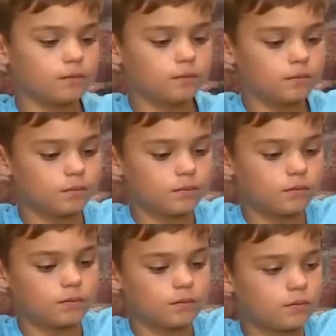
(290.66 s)

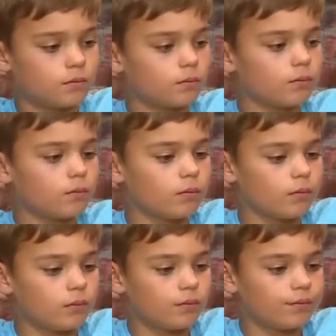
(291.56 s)

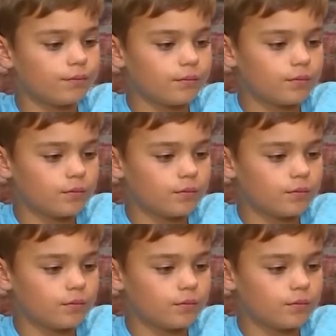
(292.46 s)
No words are spoken by the person on screen.